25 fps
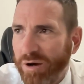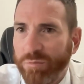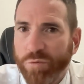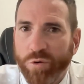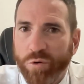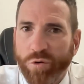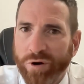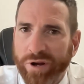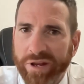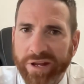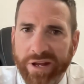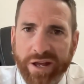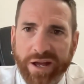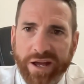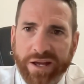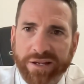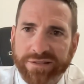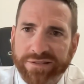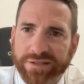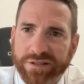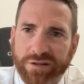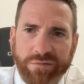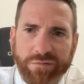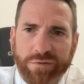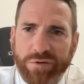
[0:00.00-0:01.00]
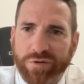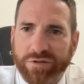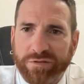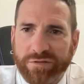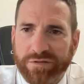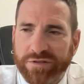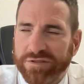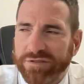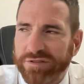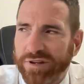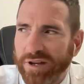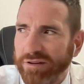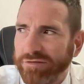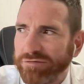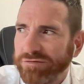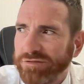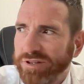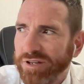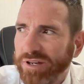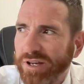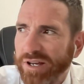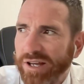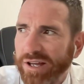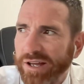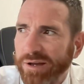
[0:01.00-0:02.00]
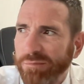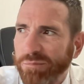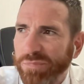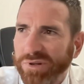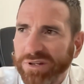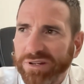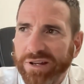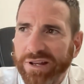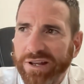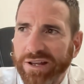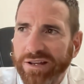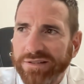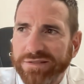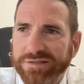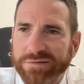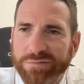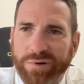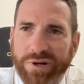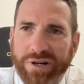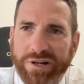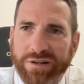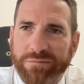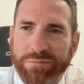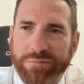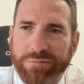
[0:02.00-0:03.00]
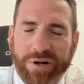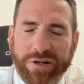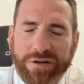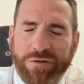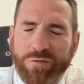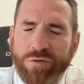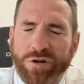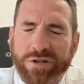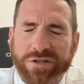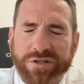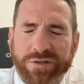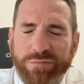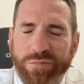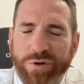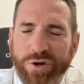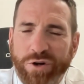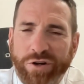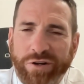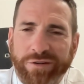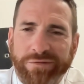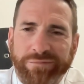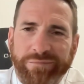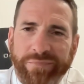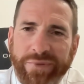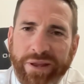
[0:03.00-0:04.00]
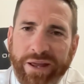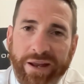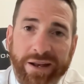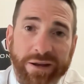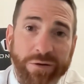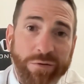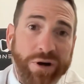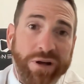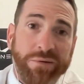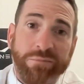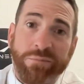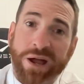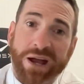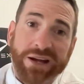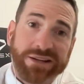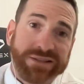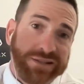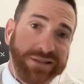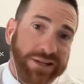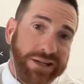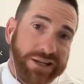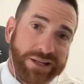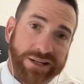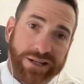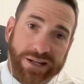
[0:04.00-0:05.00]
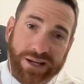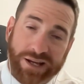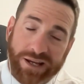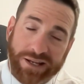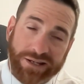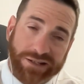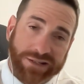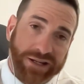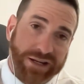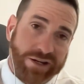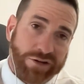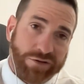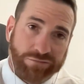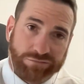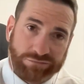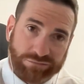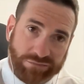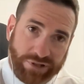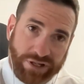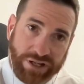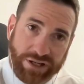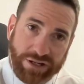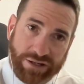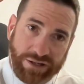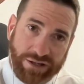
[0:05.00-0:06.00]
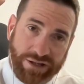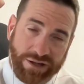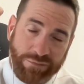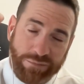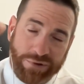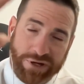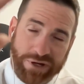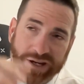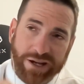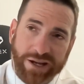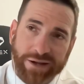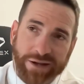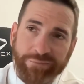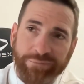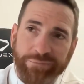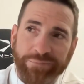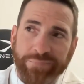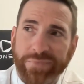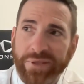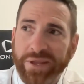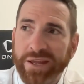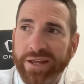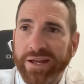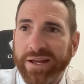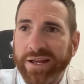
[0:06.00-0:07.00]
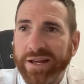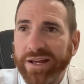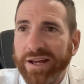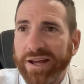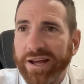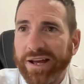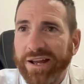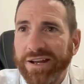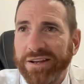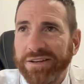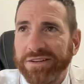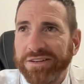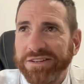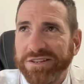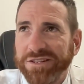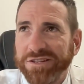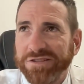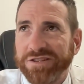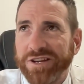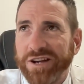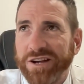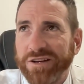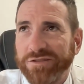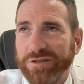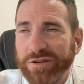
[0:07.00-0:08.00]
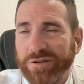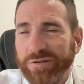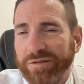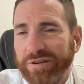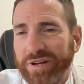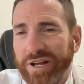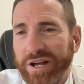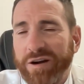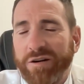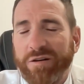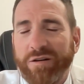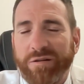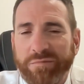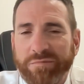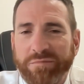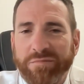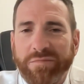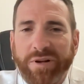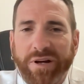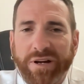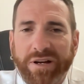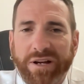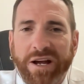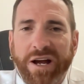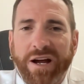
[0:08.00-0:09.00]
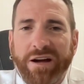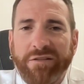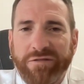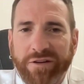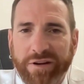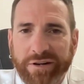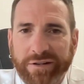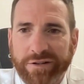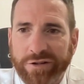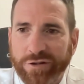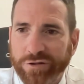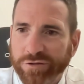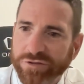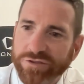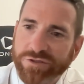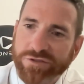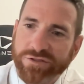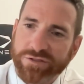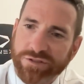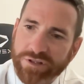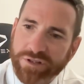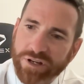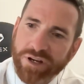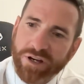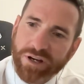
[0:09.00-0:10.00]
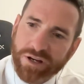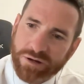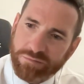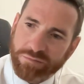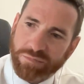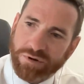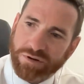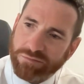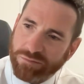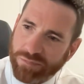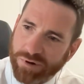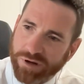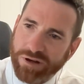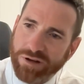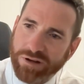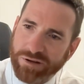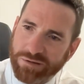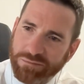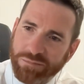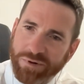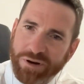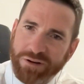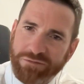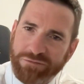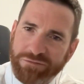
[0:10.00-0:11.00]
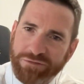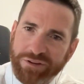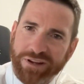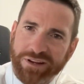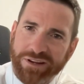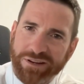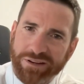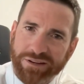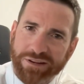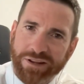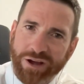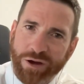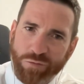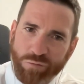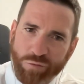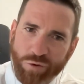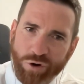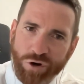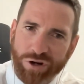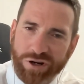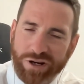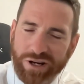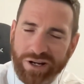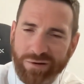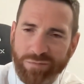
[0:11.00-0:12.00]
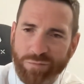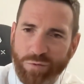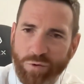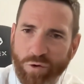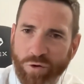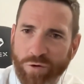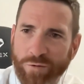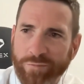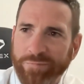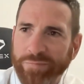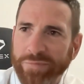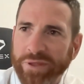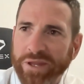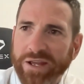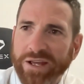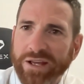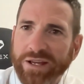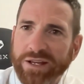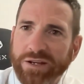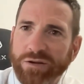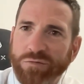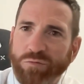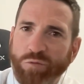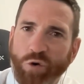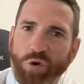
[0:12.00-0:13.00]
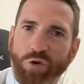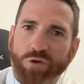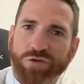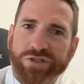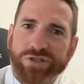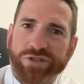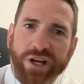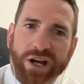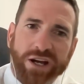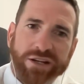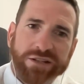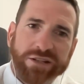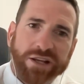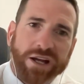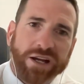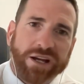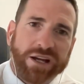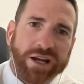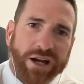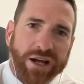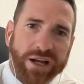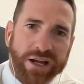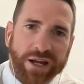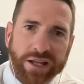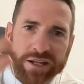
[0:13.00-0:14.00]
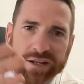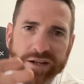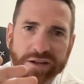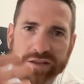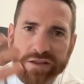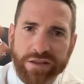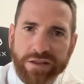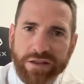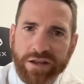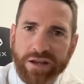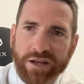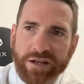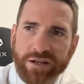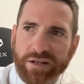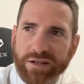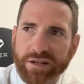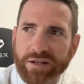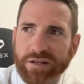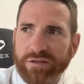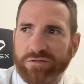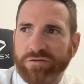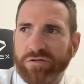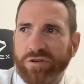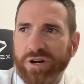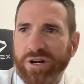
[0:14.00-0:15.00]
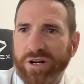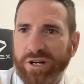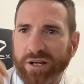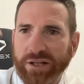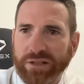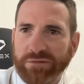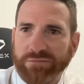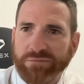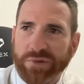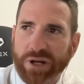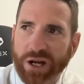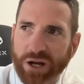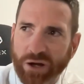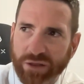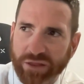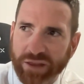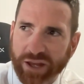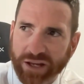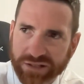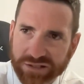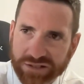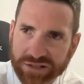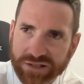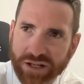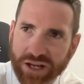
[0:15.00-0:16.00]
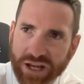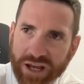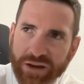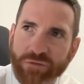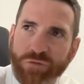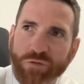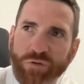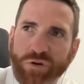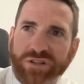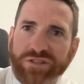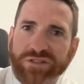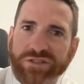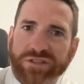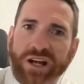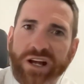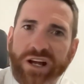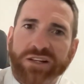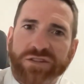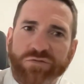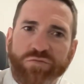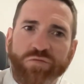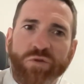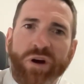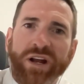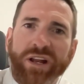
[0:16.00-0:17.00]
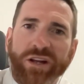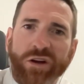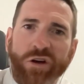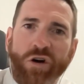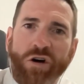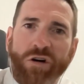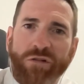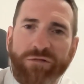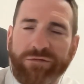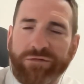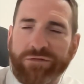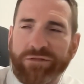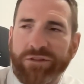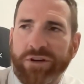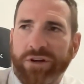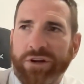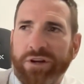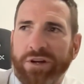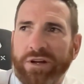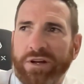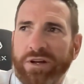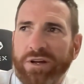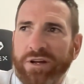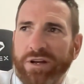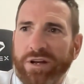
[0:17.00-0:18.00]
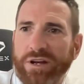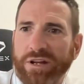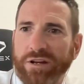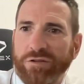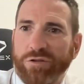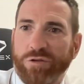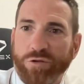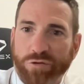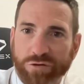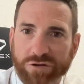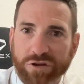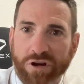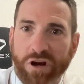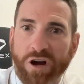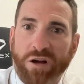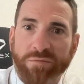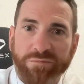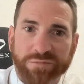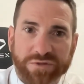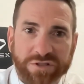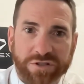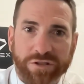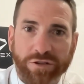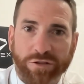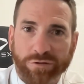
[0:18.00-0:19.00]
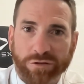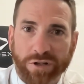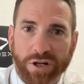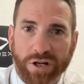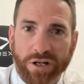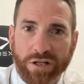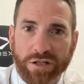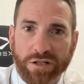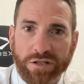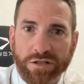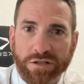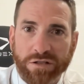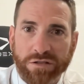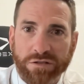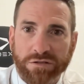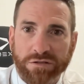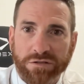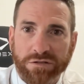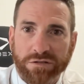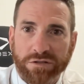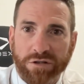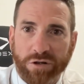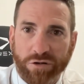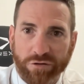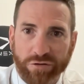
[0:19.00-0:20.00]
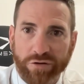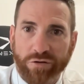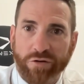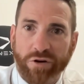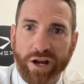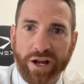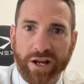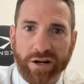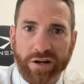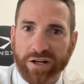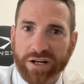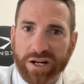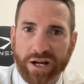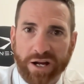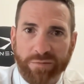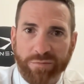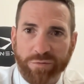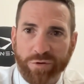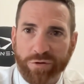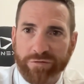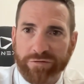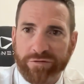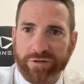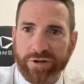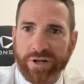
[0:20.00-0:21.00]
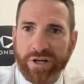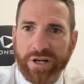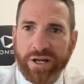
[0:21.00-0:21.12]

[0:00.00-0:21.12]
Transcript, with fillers: I'm already gassed. I'm already stuffed. My legs, my, my quads are burning. Anyway, Maxi and, and Dion hit me again. And this goes on. Now I'm like half unconscious. My, my, my feet don't work anymore. Wallsy goes, okay, end of the end of the training, and they everyone starts running off, and of course I'm still like on the ground. I can't move.